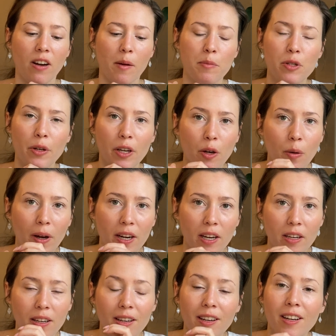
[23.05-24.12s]
I'm doing quite
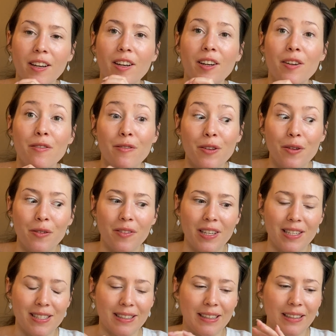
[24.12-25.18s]
a few of
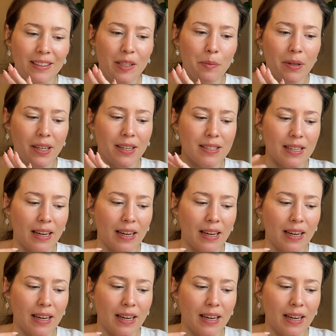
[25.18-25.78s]
these lately because